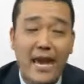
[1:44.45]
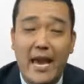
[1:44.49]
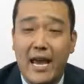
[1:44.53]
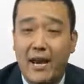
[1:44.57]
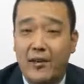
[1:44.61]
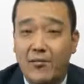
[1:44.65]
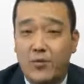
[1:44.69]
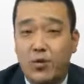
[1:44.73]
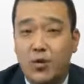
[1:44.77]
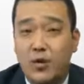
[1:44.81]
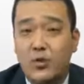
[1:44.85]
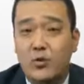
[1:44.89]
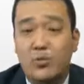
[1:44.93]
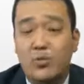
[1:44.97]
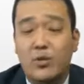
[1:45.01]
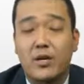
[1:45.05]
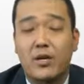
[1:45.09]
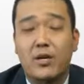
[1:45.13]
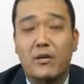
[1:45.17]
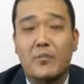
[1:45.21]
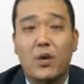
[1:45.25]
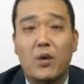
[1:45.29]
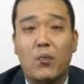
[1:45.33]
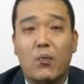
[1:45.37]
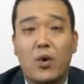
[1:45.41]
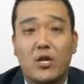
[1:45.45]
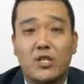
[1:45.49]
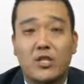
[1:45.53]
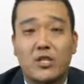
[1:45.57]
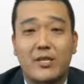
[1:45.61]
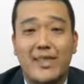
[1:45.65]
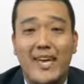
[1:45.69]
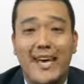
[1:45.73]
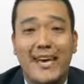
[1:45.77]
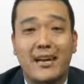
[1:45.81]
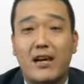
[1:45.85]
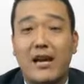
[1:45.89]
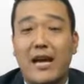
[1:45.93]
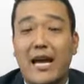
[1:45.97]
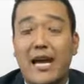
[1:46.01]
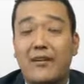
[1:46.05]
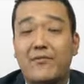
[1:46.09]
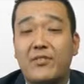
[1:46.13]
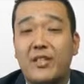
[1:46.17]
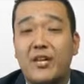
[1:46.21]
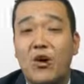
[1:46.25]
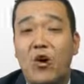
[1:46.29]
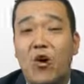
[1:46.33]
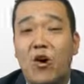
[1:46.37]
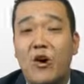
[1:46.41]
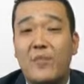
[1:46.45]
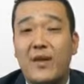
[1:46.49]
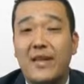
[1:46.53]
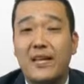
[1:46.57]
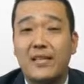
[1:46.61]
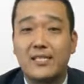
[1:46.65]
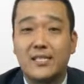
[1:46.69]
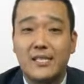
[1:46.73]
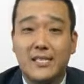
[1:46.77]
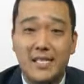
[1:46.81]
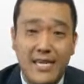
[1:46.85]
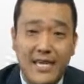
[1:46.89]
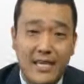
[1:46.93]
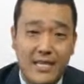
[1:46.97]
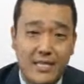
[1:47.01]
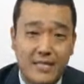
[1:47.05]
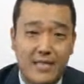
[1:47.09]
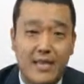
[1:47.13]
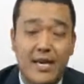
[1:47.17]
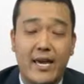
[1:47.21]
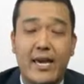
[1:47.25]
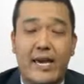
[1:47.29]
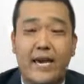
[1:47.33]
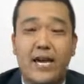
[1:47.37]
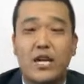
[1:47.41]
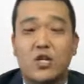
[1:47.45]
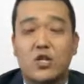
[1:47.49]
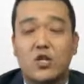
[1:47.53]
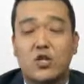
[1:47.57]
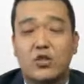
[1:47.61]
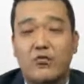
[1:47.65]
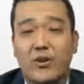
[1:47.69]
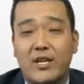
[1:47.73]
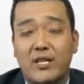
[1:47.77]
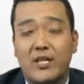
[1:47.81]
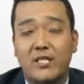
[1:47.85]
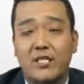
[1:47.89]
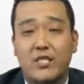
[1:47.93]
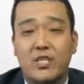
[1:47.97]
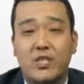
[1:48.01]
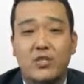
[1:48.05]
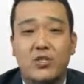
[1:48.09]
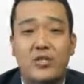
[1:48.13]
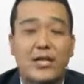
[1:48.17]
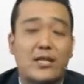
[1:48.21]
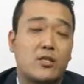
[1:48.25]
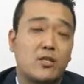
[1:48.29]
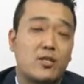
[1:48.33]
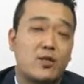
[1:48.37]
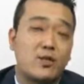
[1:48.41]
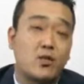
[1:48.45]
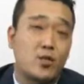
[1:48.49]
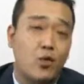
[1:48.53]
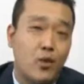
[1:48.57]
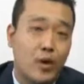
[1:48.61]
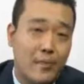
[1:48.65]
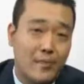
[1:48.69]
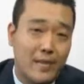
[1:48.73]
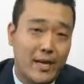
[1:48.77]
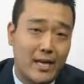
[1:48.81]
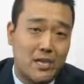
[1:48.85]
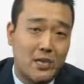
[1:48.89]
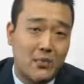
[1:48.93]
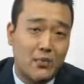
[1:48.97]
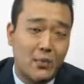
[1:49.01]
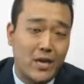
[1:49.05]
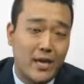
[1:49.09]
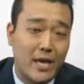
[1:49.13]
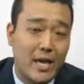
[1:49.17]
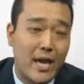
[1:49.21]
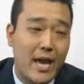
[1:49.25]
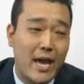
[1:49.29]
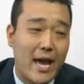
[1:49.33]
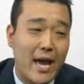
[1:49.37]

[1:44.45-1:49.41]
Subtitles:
And of course, we're going to be watching that ahead of the RBNZ's interest rate decision that's due up next week.